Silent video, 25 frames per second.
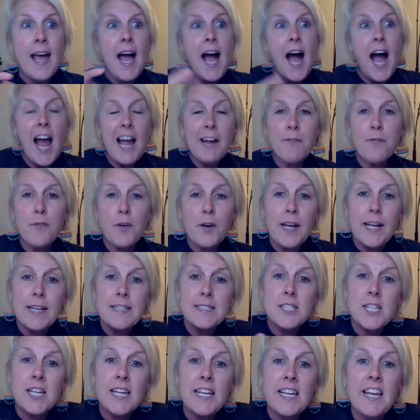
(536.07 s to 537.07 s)
I forget
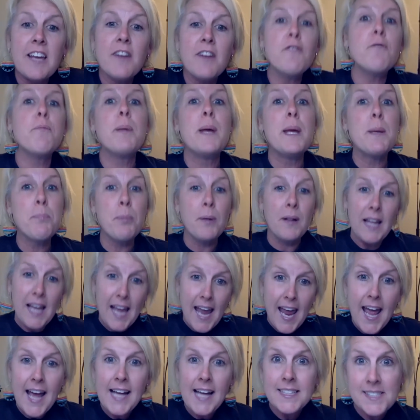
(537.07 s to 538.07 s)
to give people a
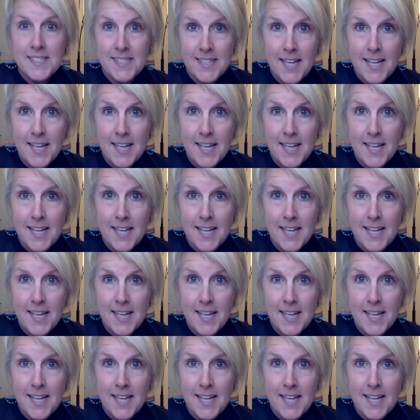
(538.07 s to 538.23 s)
heads